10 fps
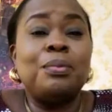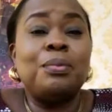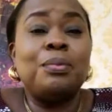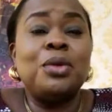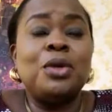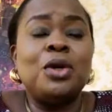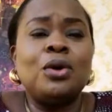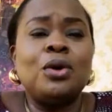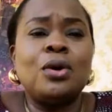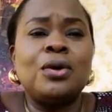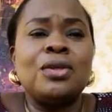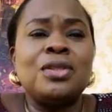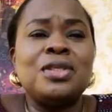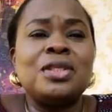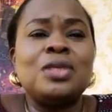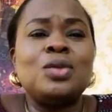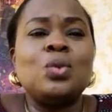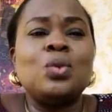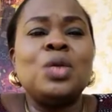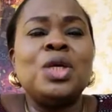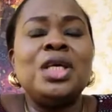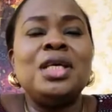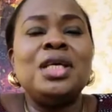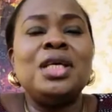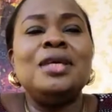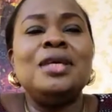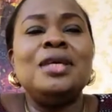because we